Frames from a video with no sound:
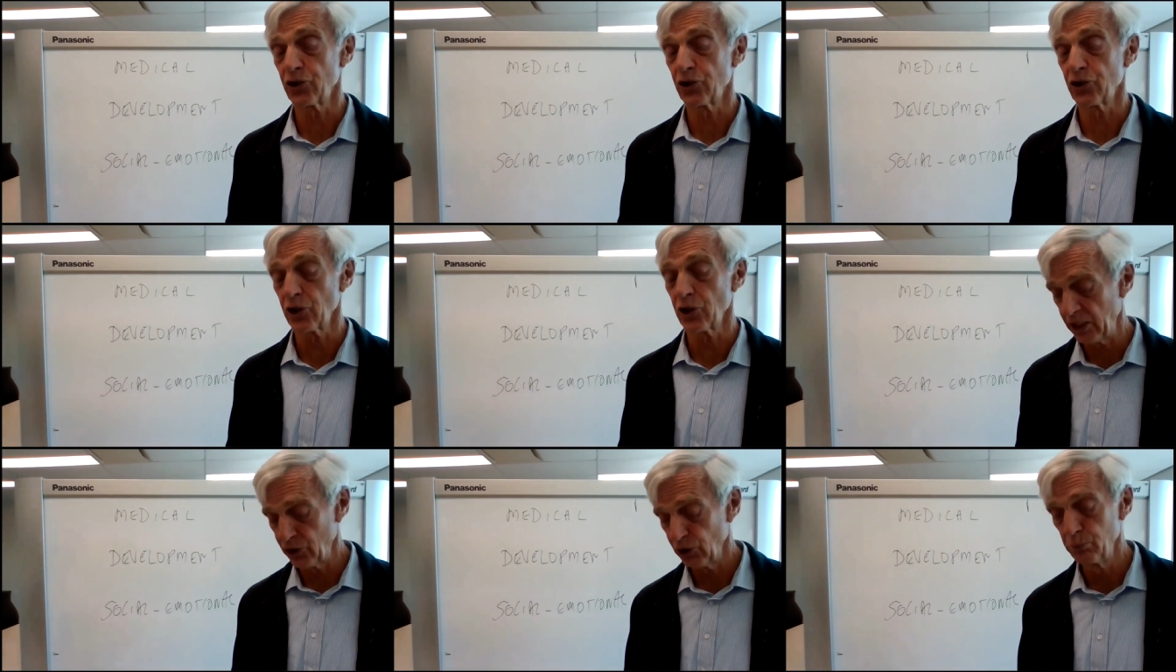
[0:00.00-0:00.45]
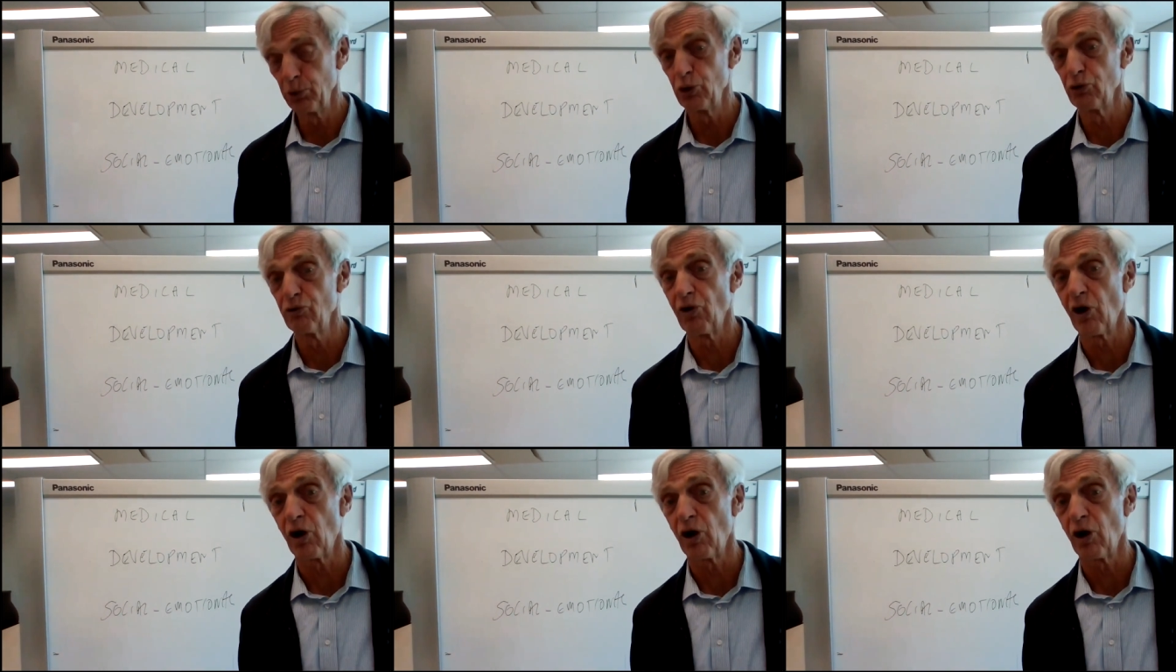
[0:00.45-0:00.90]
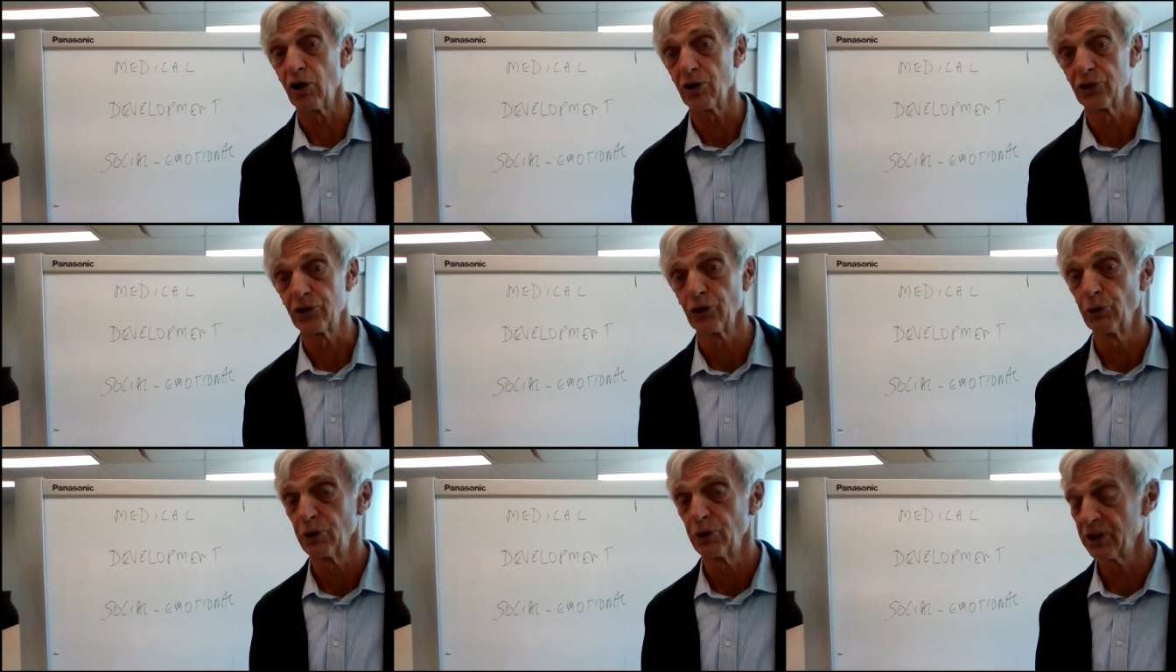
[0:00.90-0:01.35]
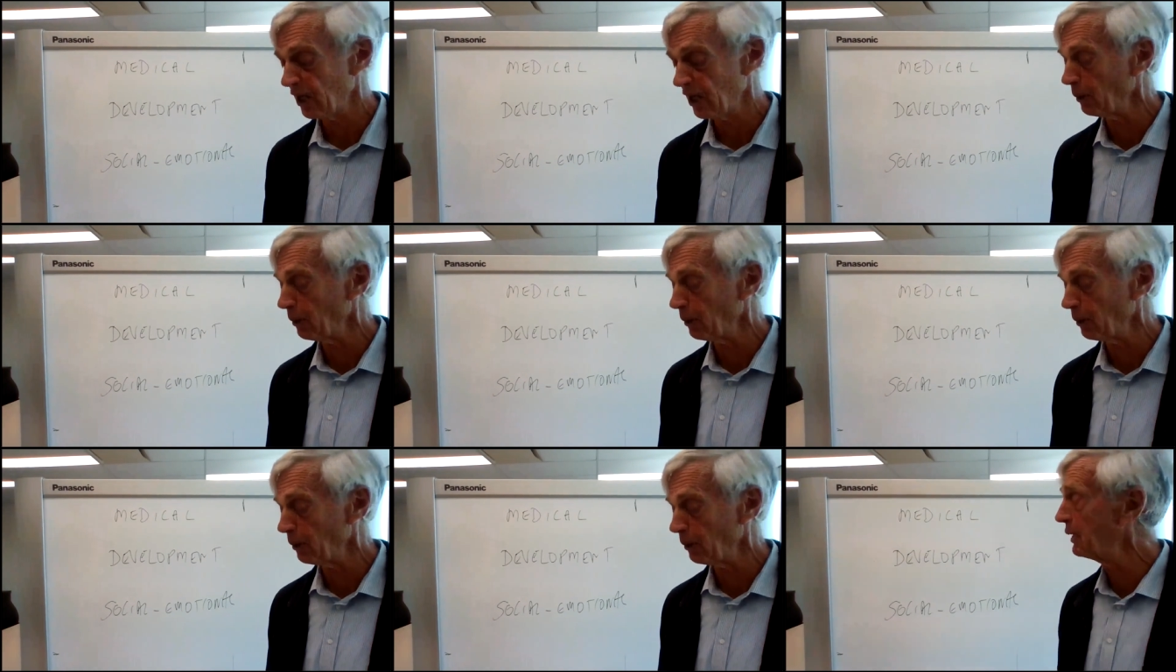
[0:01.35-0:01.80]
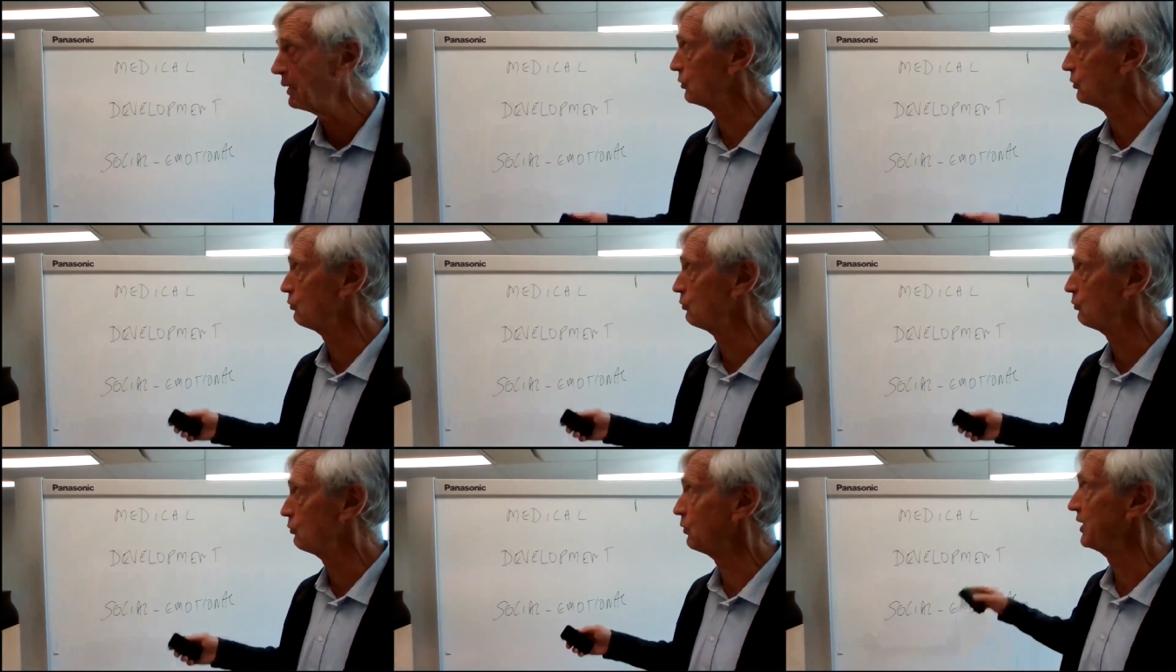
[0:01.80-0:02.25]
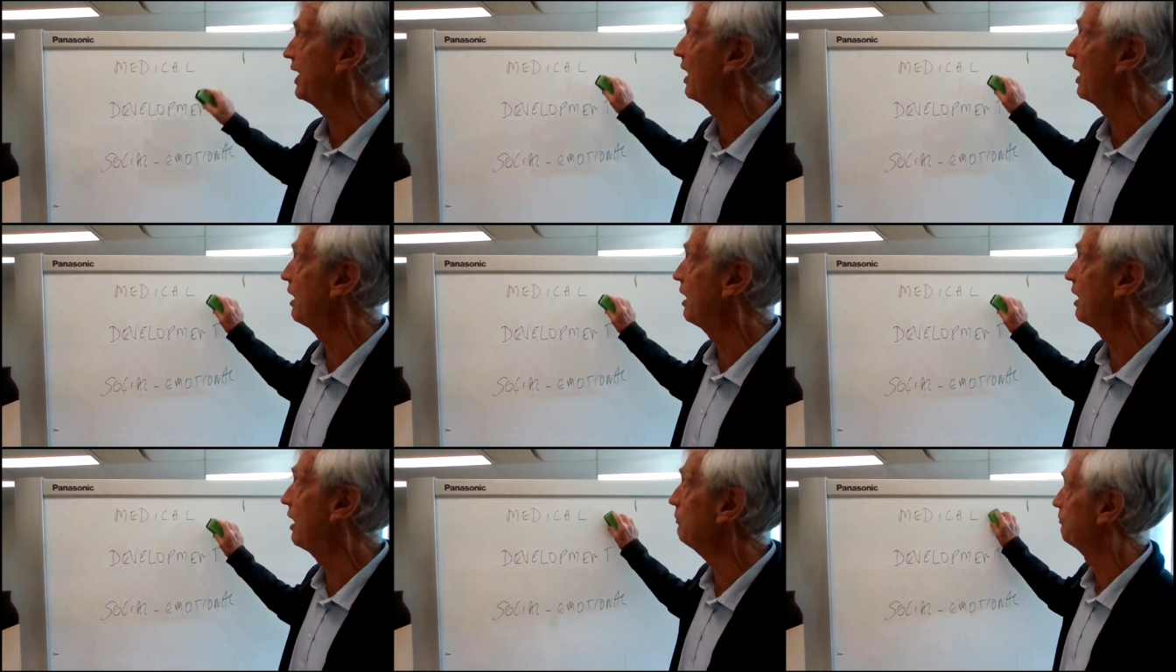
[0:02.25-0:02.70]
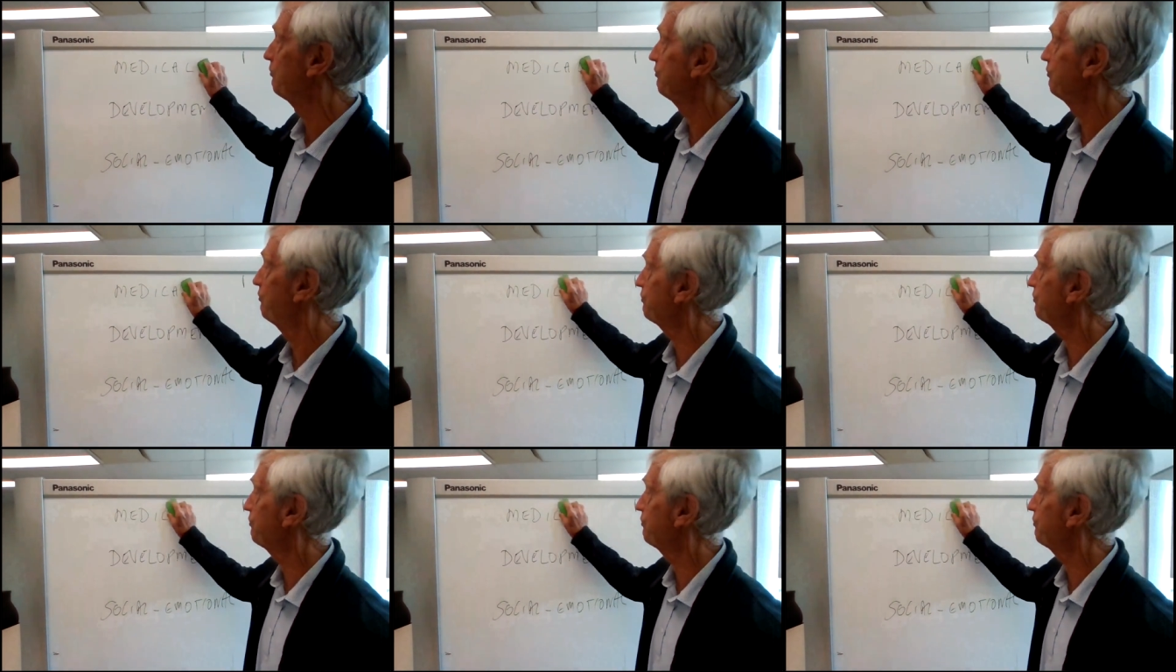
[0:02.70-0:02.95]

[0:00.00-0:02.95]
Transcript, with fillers: So we're going to move on to a developmental one now.